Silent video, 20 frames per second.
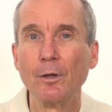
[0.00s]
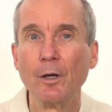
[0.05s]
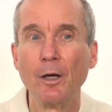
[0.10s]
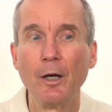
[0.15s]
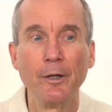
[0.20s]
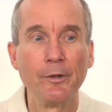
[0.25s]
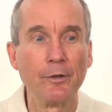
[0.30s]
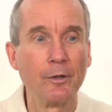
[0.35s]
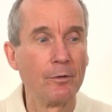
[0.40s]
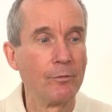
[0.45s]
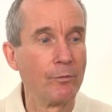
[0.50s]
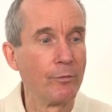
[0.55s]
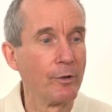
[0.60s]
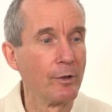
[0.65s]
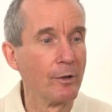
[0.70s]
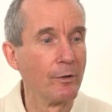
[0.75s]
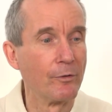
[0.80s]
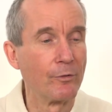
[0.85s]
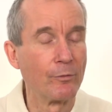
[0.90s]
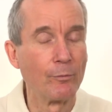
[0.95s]
And it
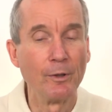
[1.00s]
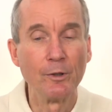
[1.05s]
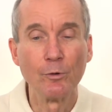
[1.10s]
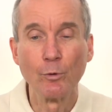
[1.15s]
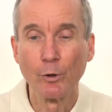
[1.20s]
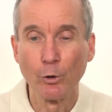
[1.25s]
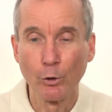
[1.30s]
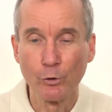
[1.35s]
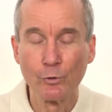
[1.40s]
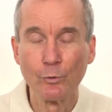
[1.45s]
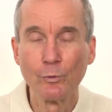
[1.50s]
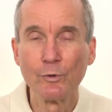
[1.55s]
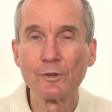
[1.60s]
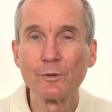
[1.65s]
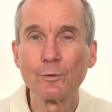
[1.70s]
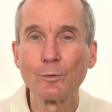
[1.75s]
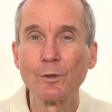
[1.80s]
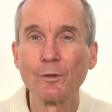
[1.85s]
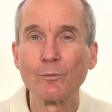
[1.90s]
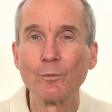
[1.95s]
feels, when you're not used
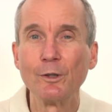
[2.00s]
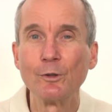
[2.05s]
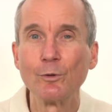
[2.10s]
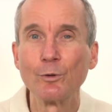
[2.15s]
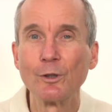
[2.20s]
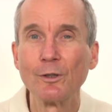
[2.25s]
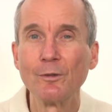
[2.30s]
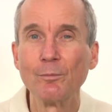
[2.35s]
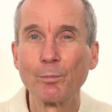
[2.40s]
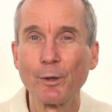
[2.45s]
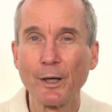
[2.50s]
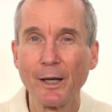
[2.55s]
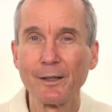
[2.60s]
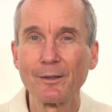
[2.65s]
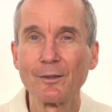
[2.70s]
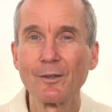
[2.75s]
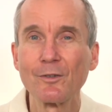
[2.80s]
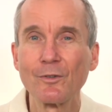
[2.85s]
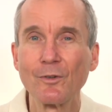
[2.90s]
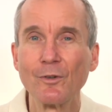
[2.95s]
to it, when you didn't
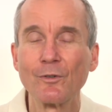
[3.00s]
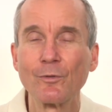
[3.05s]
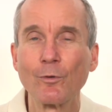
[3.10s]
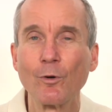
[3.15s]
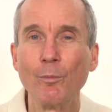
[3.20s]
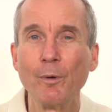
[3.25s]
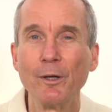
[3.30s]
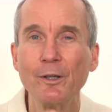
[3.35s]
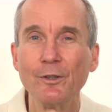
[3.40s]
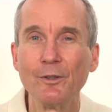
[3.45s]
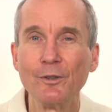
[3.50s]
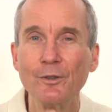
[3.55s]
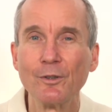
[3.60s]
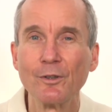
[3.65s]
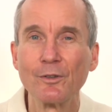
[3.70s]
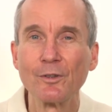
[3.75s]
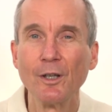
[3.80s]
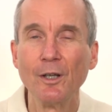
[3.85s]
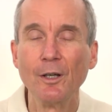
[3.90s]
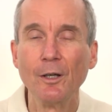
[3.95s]
practice this for many
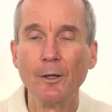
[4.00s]
years,